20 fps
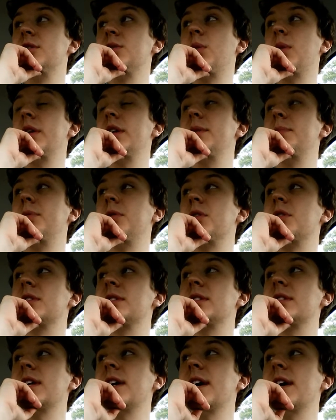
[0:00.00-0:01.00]
20
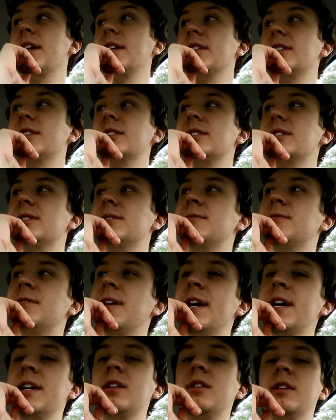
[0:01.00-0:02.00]
books that
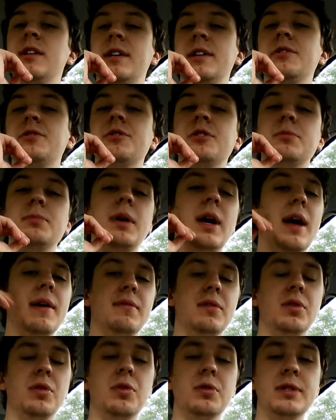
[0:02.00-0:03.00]
vaguely interest me. I
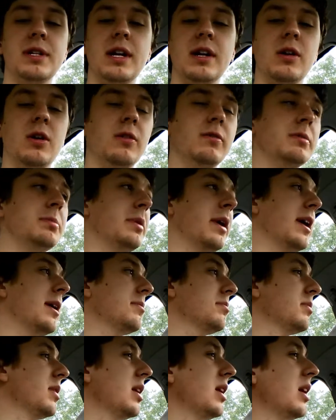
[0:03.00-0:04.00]
haven't looked at all of them
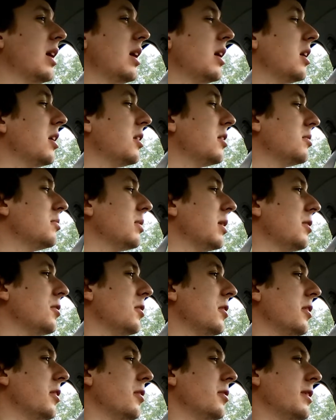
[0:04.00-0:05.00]
yet.
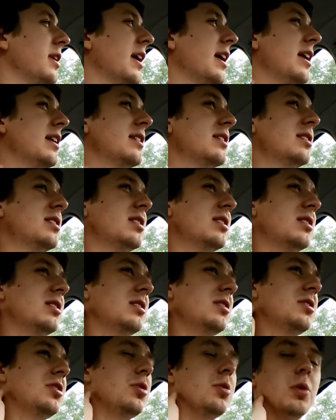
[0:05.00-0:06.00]
I only looked
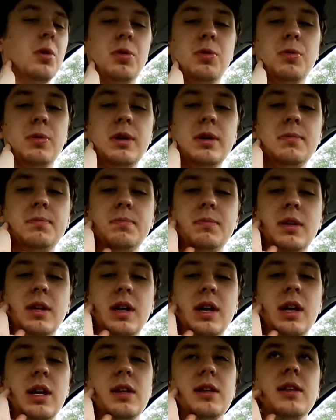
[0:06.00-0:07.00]
at 2 or 3,
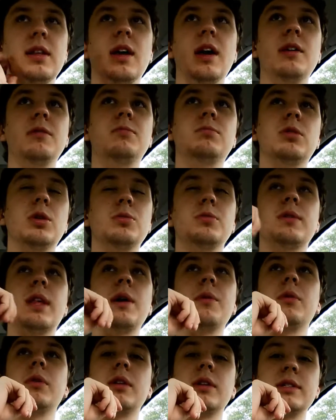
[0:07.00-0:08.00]
and I chose
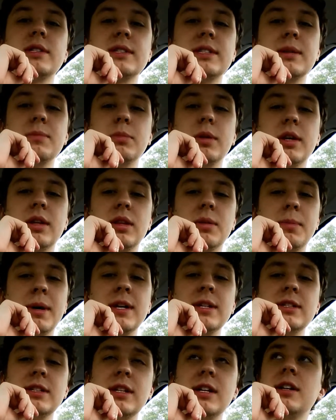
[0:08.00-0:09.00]
that one because it seemed like the
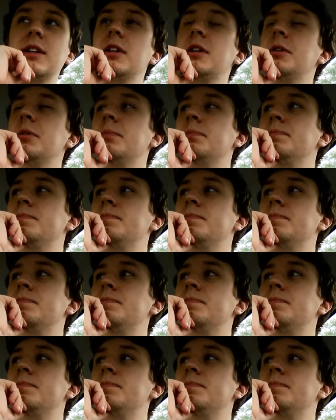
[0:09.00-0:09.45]
best. It